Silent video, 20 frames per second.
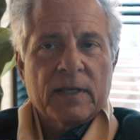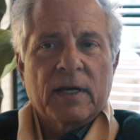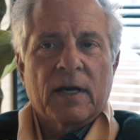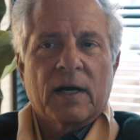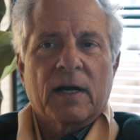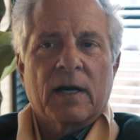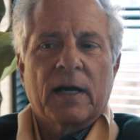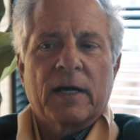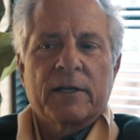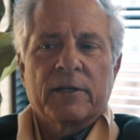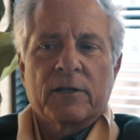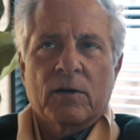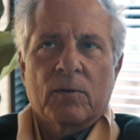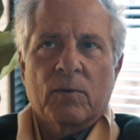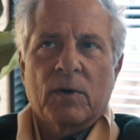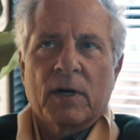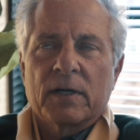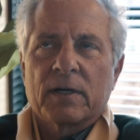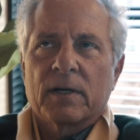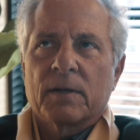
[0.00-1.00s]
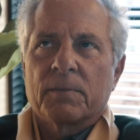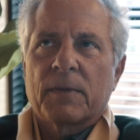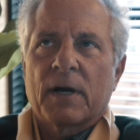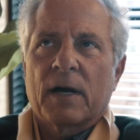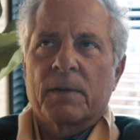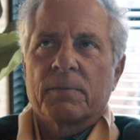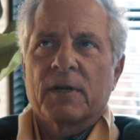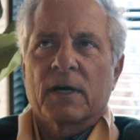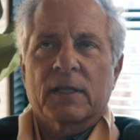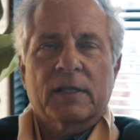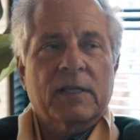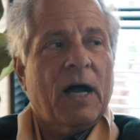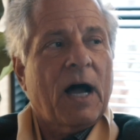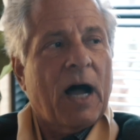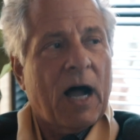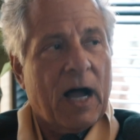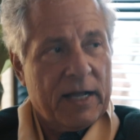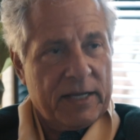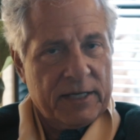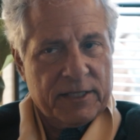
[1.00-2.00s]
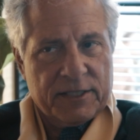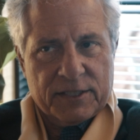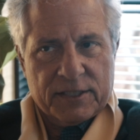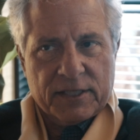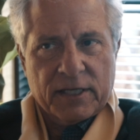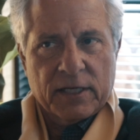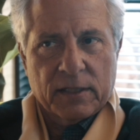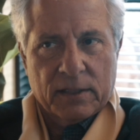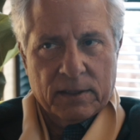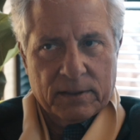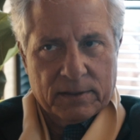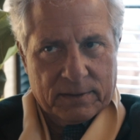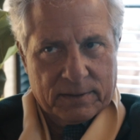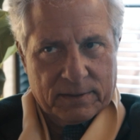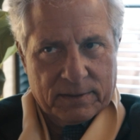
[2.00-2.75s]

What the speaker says: Yeah, and you know what? I'm not the highest skill.